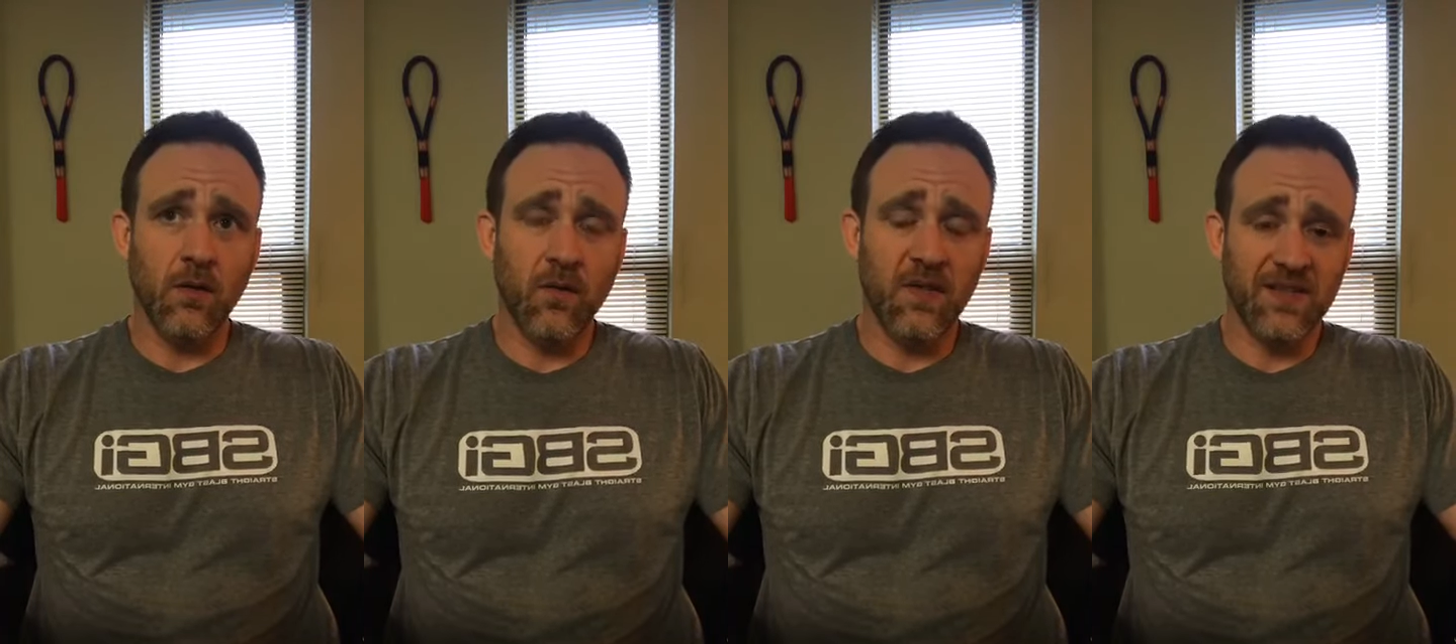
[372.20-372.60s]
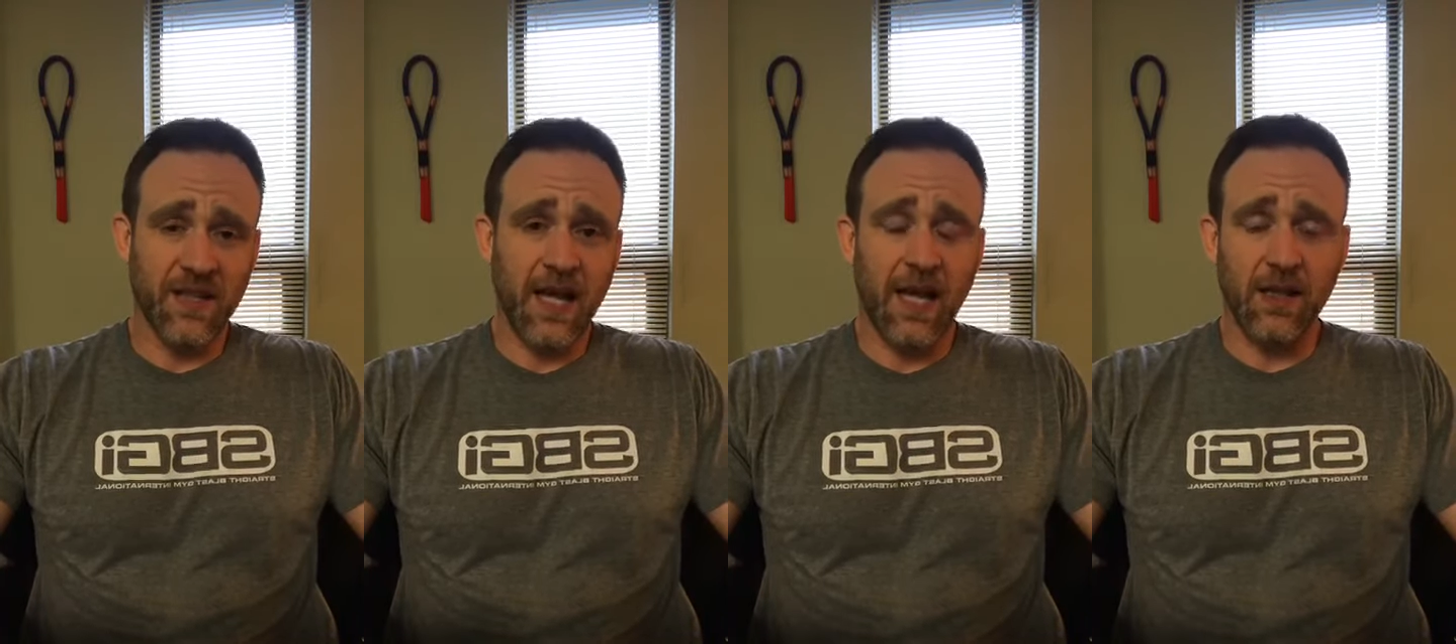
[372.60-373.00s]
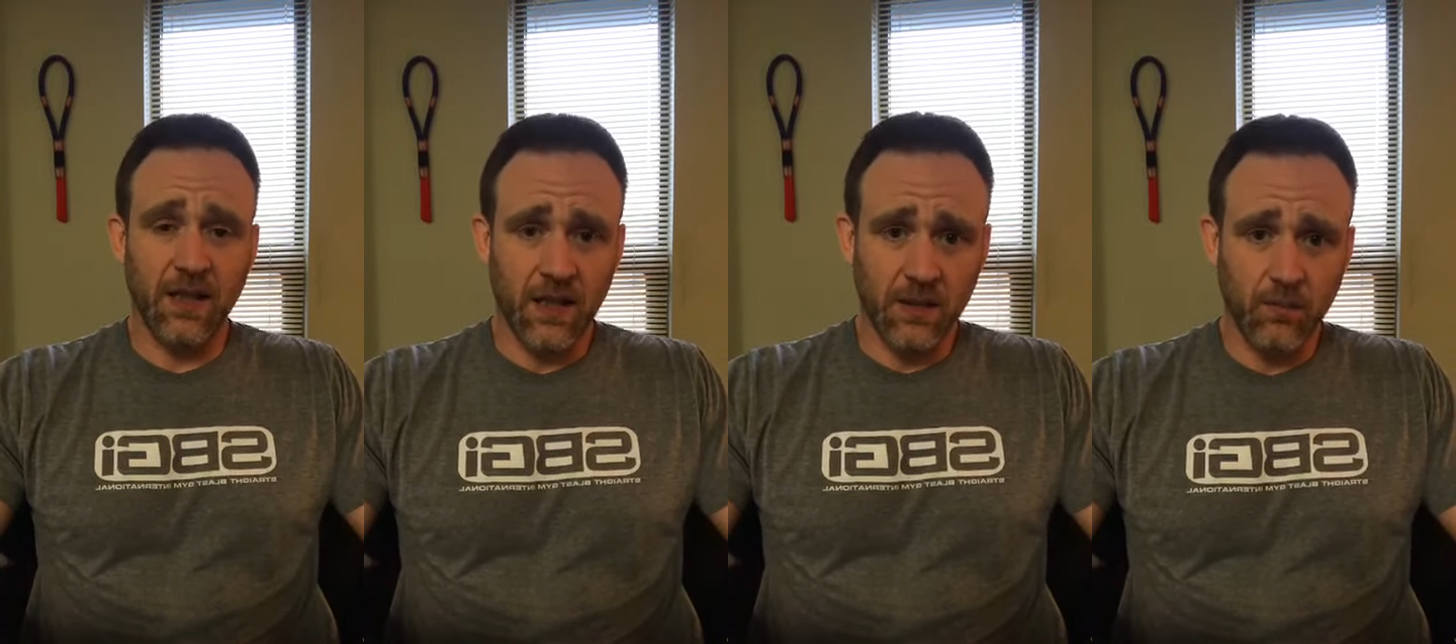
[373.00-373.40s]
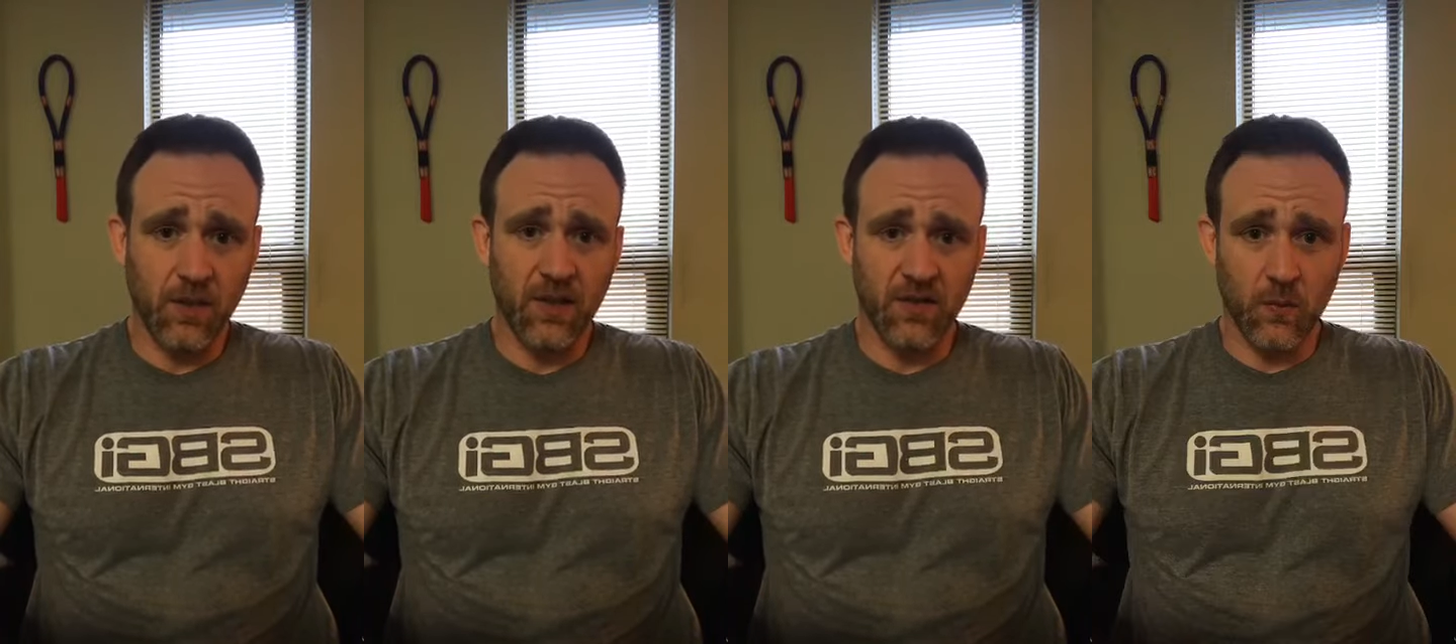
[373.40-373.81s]
physicality,
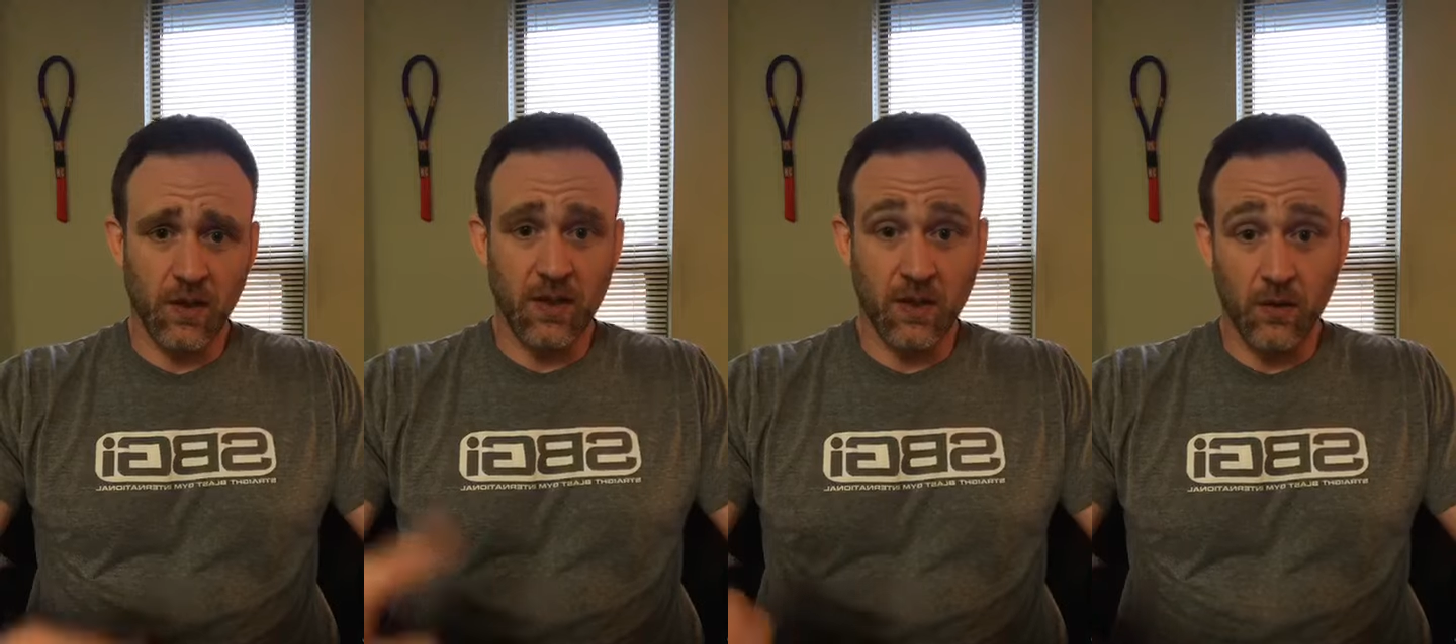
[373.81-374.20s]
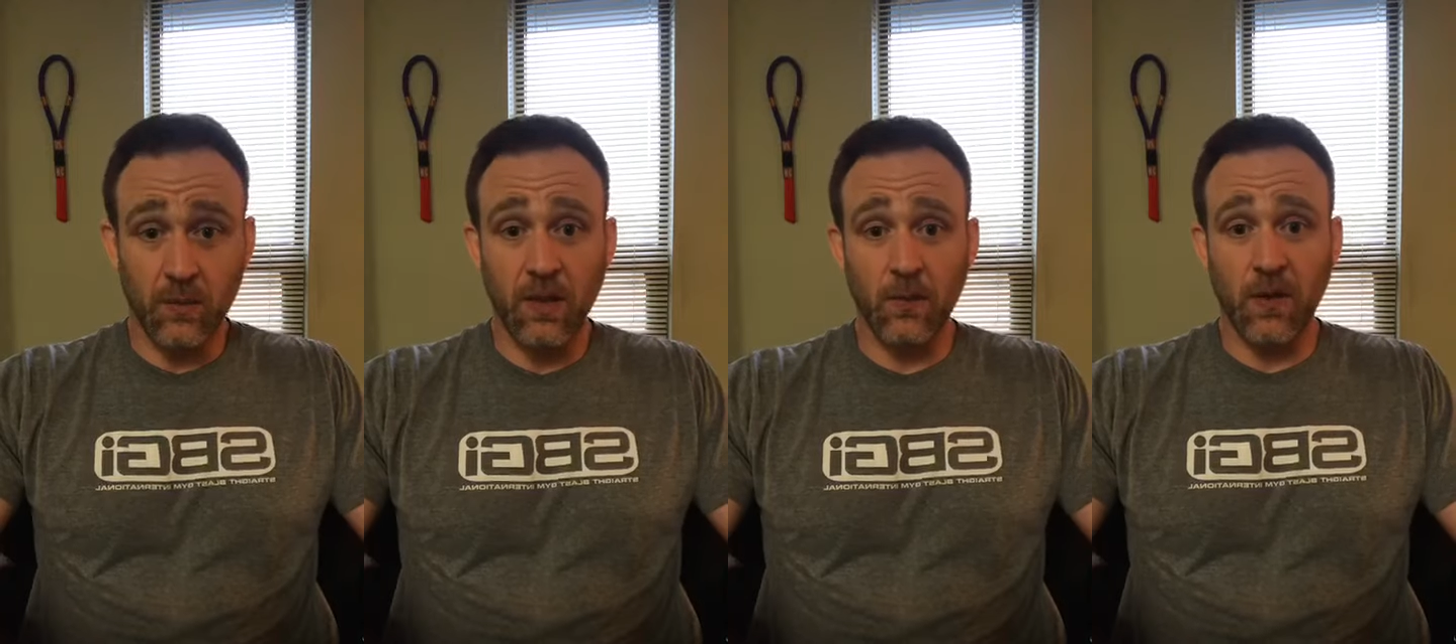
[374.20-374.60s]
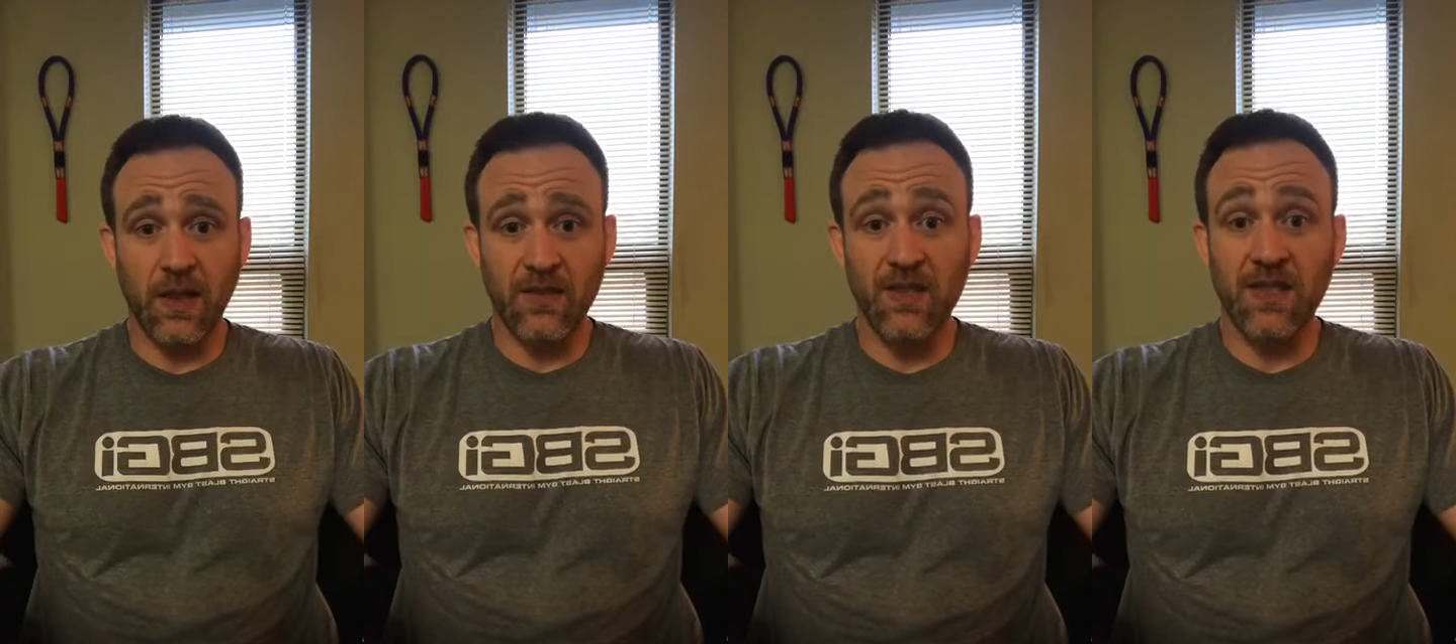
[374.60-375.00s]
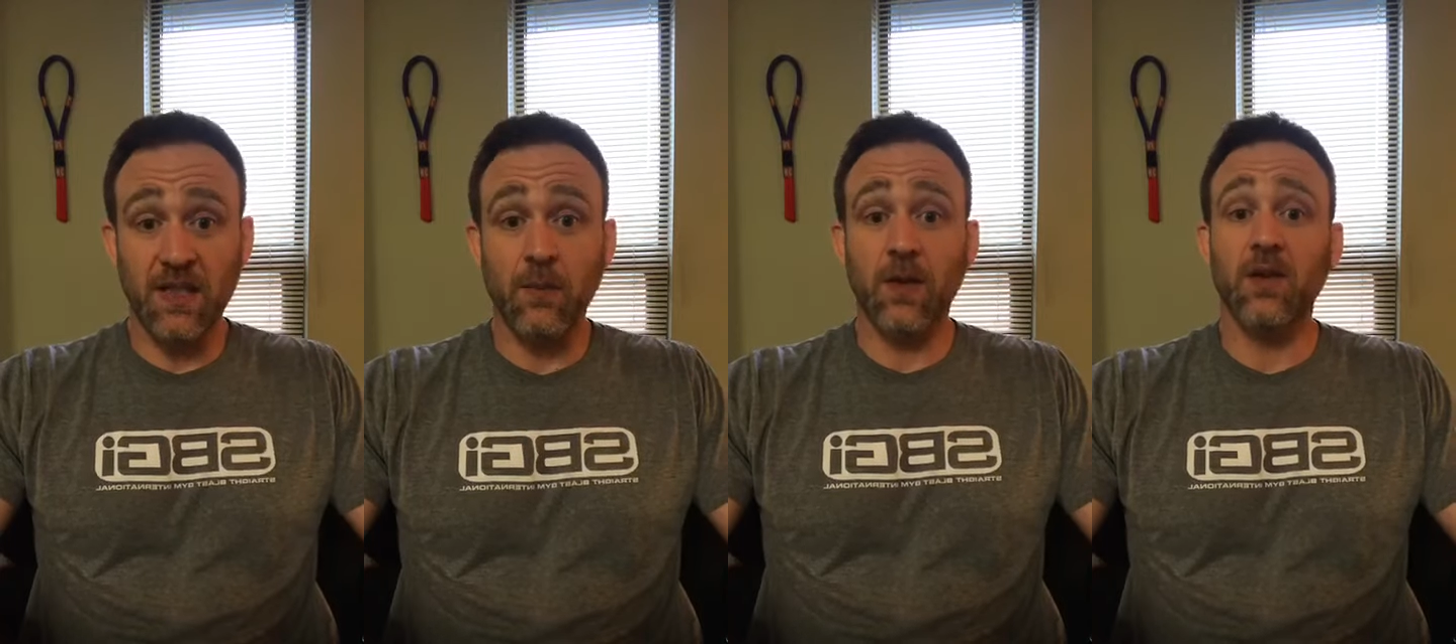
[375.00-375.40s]
because really the only people I see
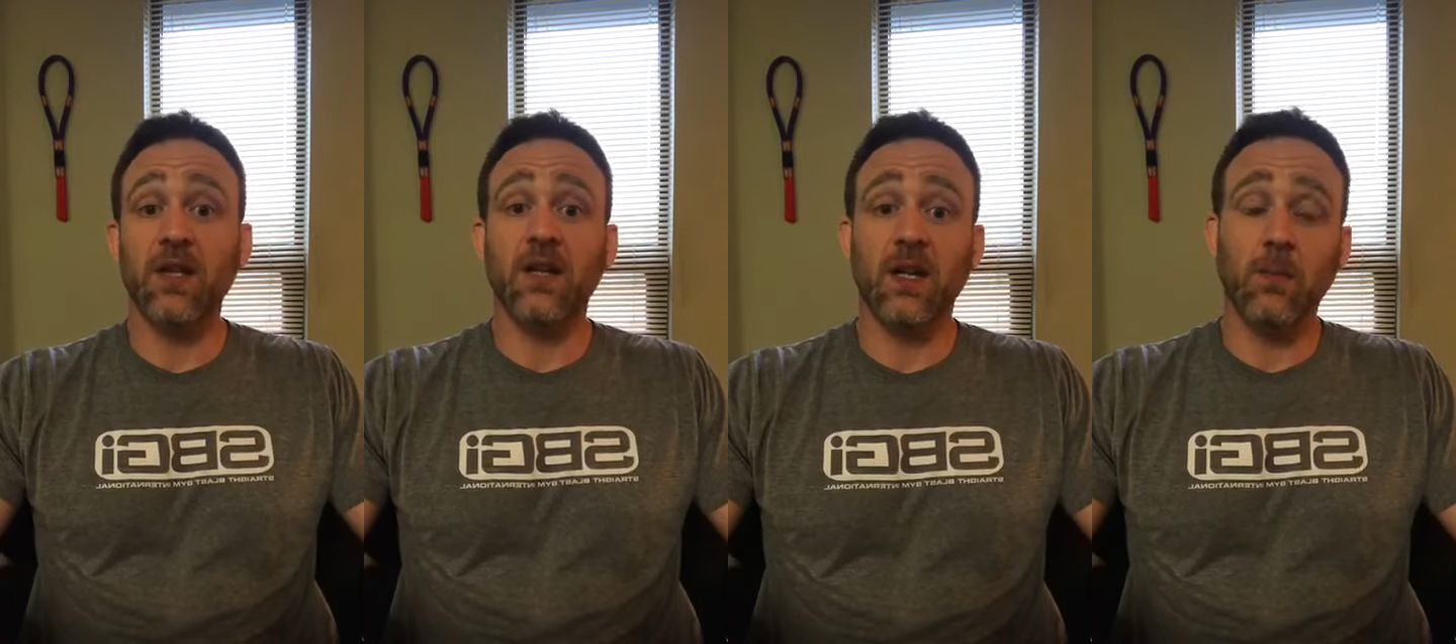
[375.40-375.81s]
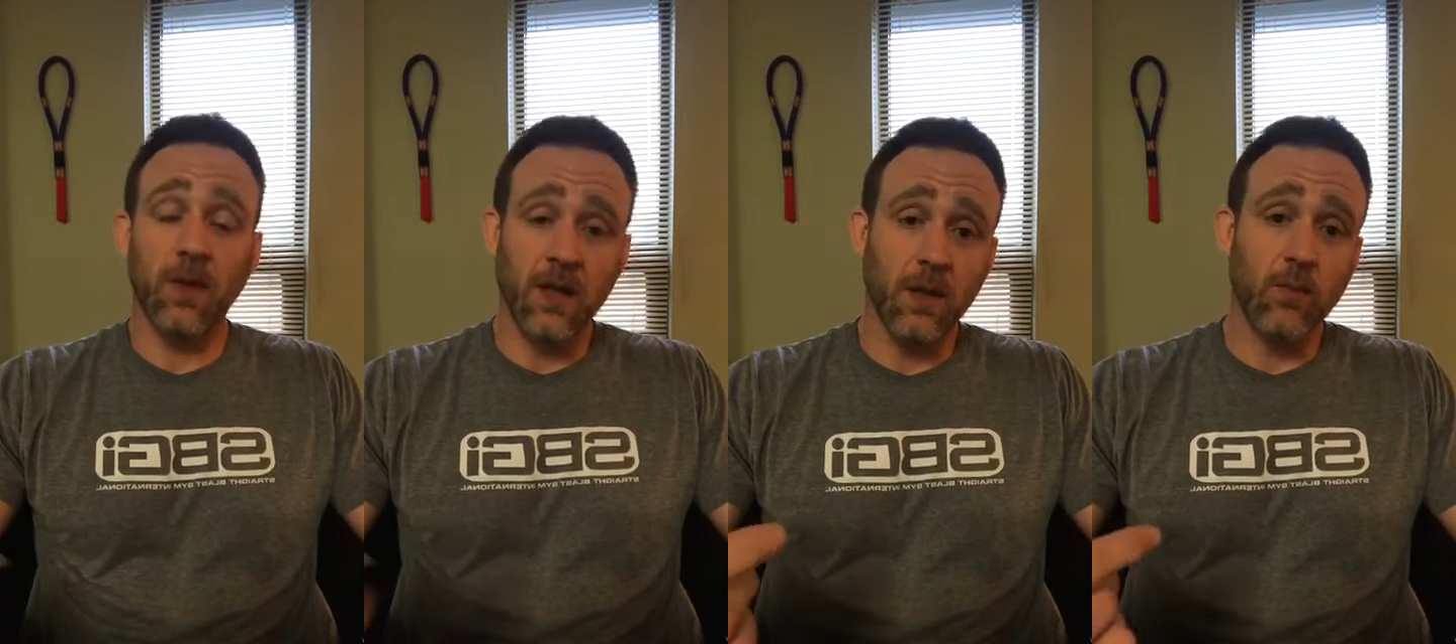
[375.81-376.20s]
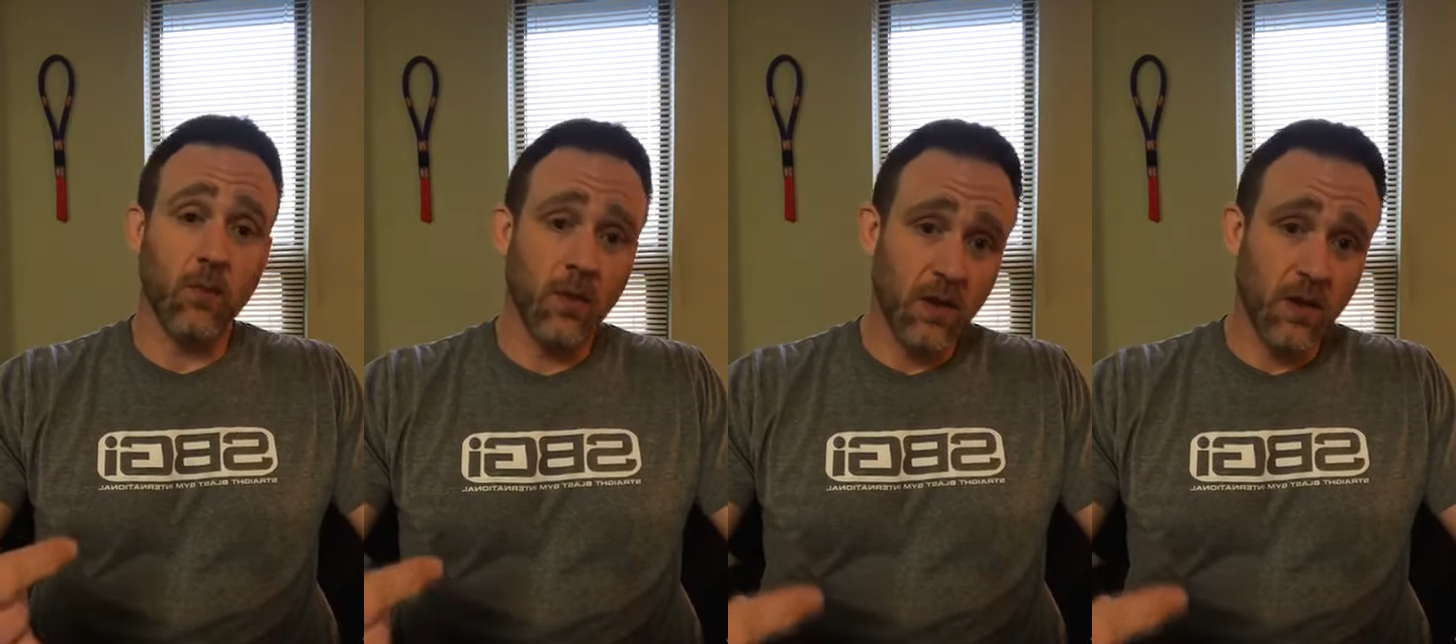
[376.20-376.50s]
typically that can pick up